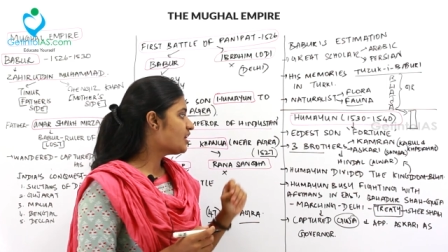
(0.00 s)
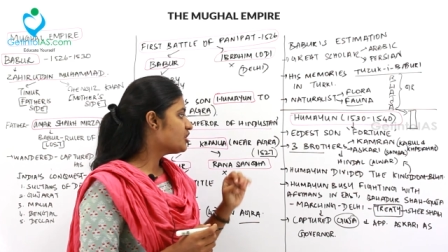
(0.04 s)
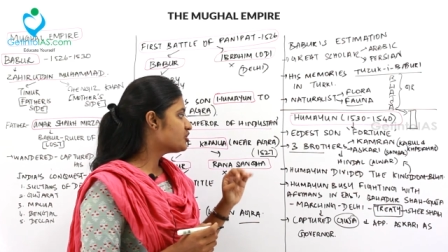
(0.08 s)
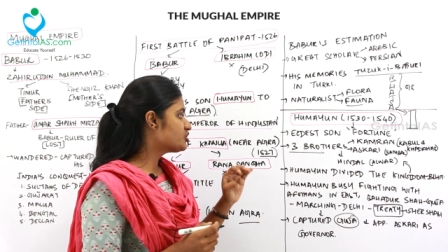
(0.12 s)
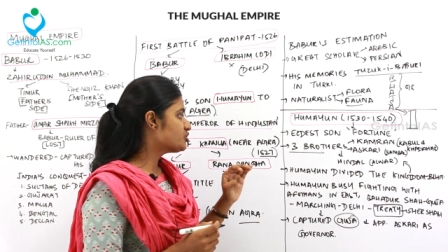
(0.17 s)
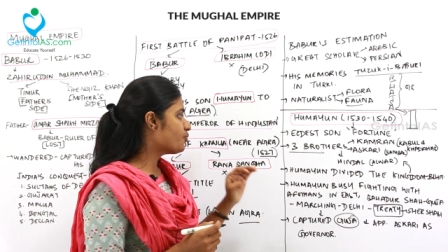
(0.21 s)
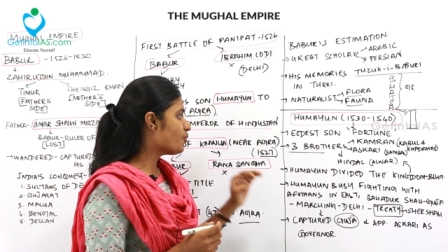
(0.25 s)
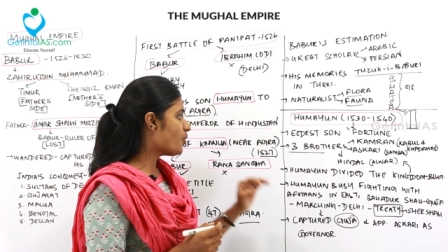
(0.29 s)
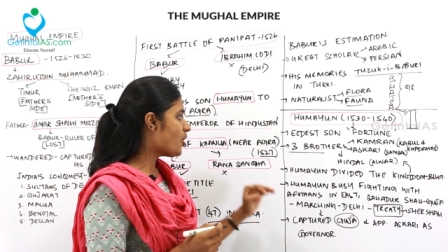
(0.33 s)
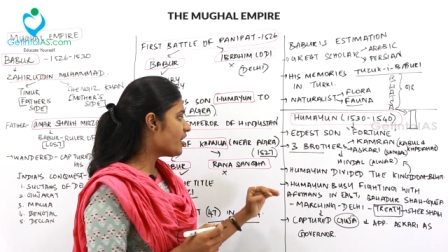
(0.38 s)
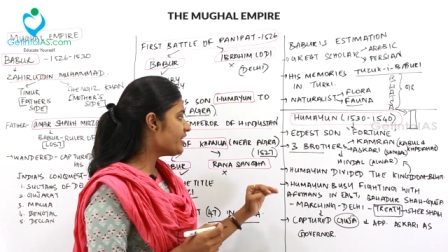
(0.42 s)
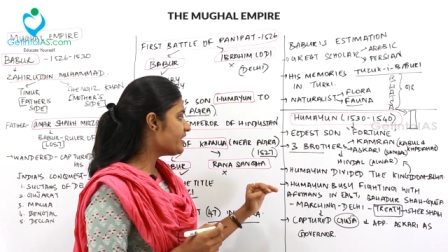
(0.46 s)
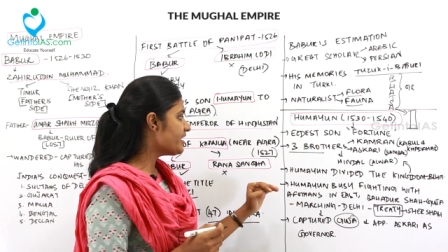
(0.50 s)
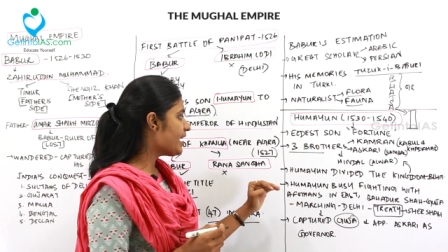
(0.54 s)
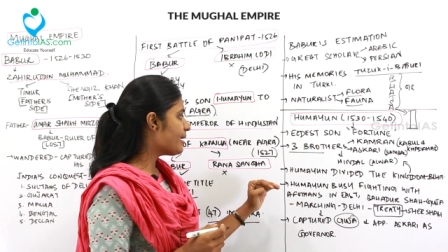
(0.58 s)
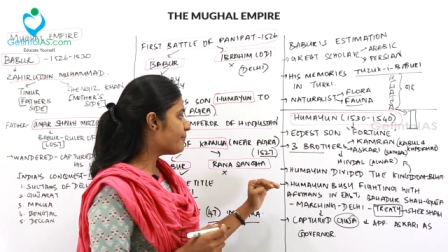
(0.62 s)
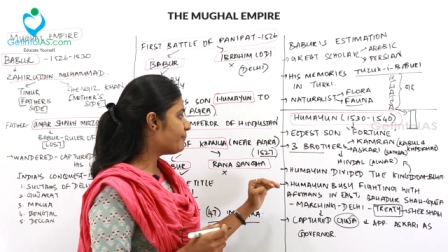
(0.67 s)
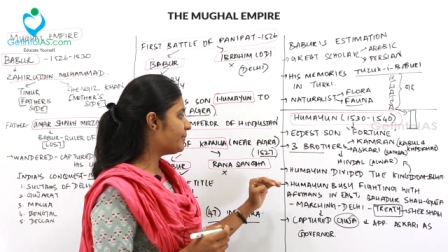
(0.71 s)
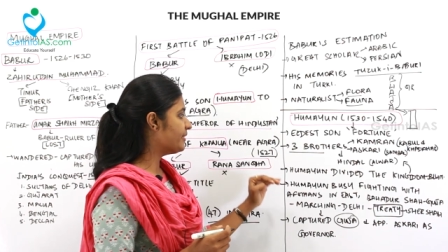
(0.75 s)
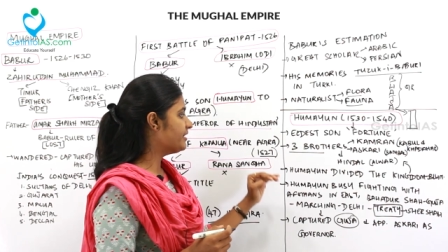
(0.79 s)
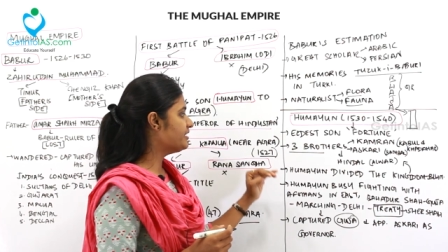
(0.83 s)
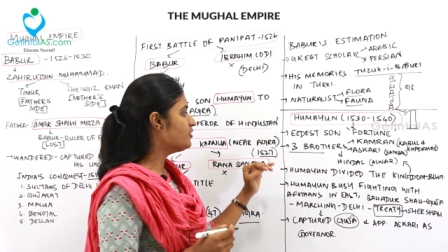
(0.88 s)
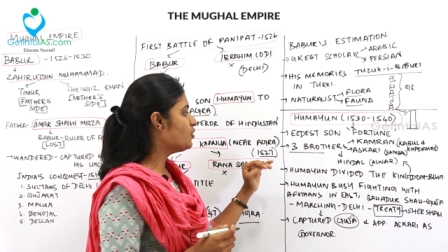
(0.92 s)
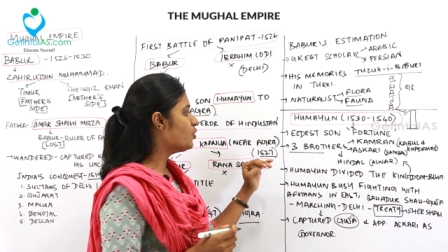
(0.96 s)
So what
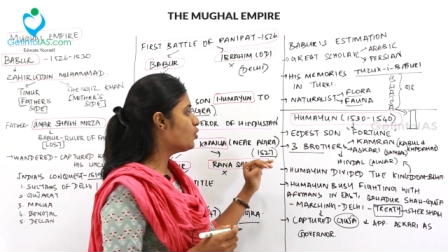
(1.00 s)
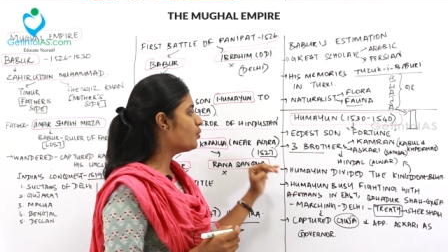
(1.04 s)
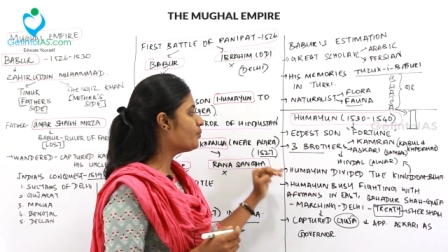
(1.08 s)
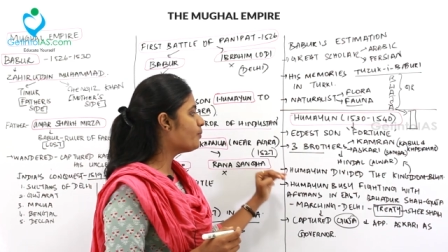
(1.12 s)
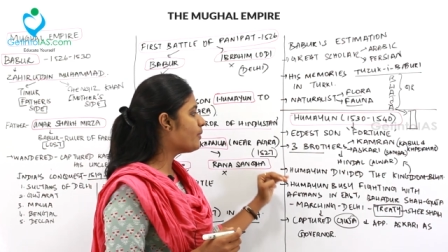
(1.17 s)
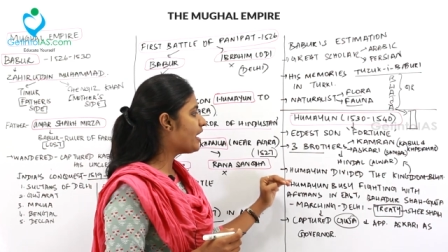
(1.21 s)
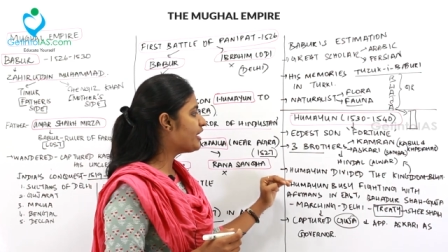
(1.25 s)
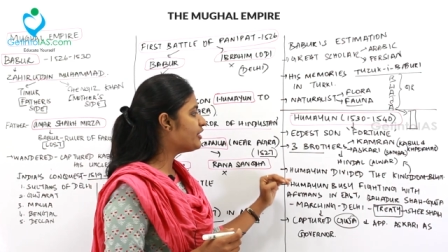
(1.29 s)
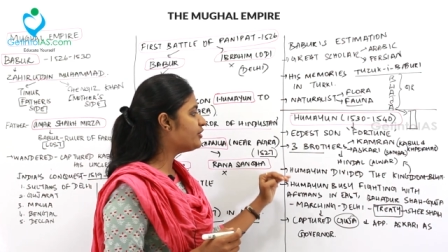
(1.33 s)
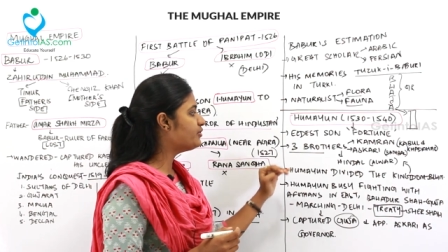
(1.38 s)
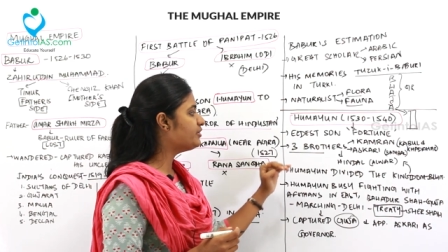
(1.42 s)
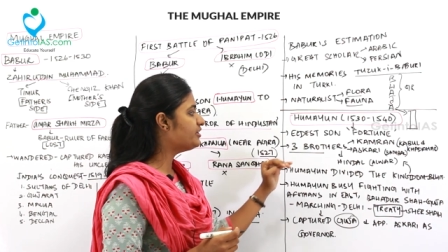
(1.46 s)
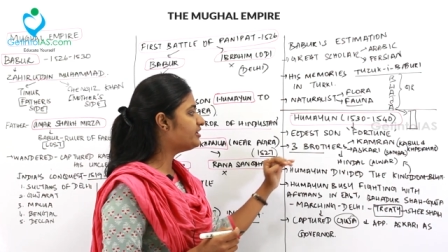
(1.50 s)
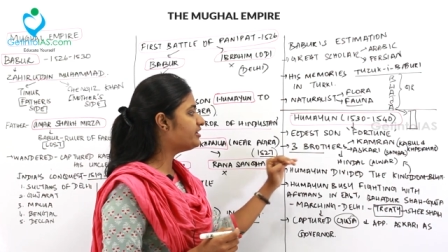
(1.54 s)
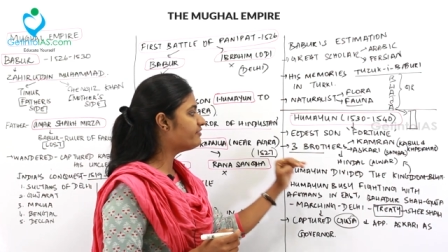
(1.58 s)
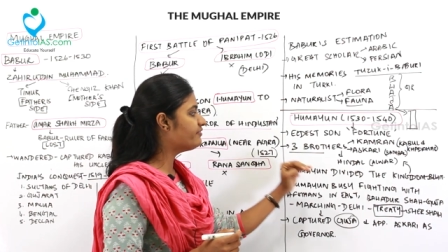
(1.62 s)
happened? Humayun